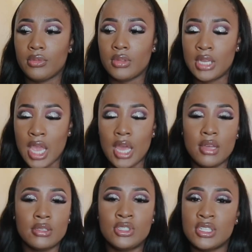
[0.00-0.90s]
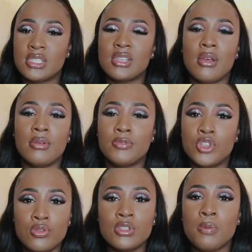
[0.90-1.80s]
yeah, just
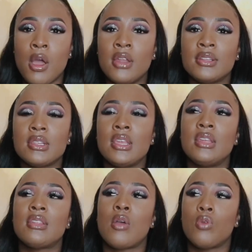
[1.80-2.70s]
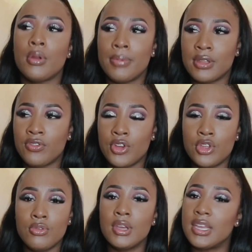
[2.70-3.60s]
choose products, ladies, that work best for
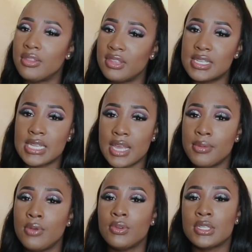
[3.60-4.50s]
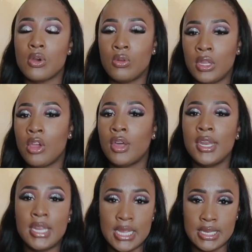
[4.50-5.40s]
you. Again, this segment was only on
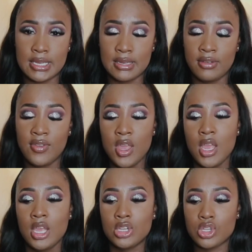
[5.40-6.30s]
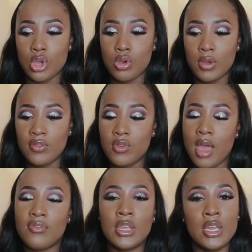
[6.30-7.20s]
adhesive, so if you
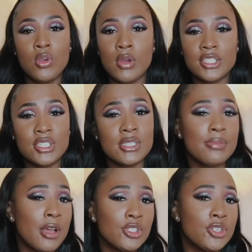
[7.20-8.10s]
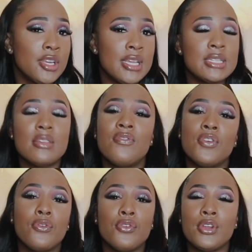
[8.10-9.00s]
have any questions about your adhesive,
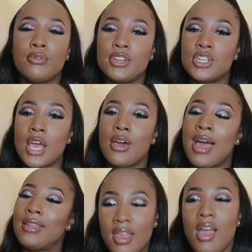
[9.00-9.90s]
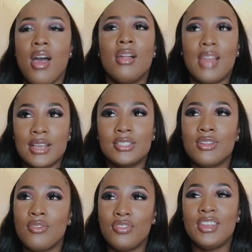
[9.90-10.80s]
feel free to reach out at
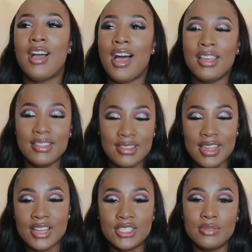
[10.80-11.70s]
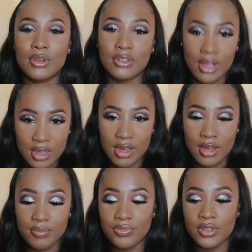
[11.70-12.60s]

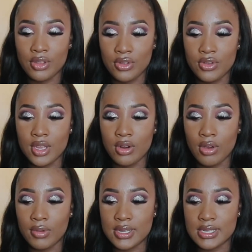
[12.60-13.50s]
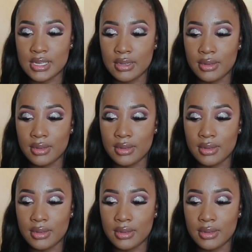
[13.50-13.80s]
lashesonfleekinc@gmail.com, so you can always